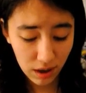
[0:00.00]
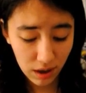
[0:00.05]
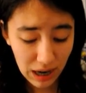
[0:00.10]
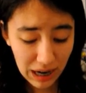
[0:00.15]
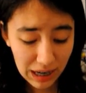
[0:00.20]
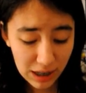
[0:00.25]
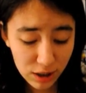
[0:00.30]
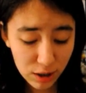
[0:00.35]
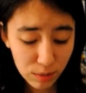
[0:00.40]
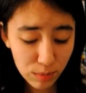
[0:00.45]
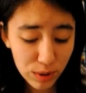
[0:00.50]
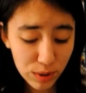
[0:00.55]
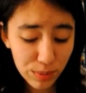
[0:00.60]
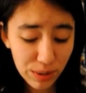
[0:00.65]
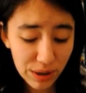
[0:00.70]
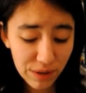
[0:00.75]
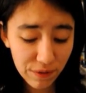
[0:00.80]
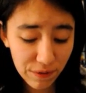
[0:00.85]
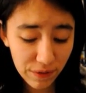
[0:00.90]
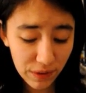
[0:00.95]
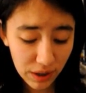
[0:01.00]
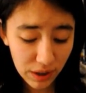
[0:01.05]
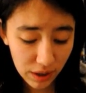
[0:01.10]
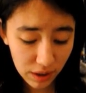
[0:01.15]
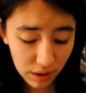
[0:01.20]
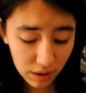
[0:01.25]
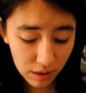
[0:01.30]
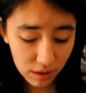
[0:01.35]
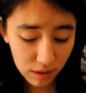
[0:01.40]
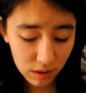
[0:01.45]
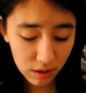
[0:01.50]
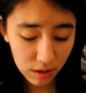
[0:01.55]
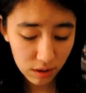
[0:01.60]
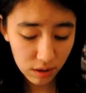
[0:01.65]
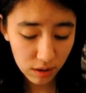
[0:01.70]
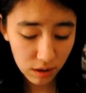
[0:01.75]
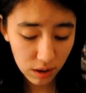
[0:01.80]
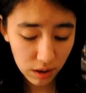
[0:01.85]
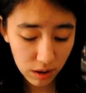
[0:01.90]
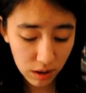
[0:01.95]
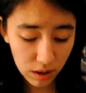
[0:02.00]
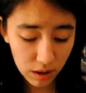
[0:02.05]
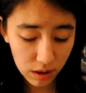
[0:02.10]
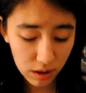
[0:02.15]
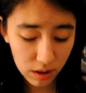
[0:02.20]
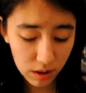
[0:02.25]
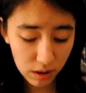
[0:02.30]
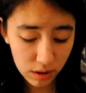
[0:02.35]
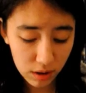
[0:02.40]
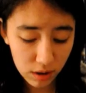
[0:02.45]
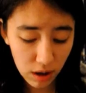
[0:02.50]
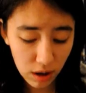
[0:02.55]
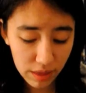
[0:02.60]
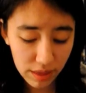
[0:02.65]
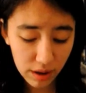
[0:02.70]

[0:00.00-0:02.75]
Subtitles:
I jumped to my feet, not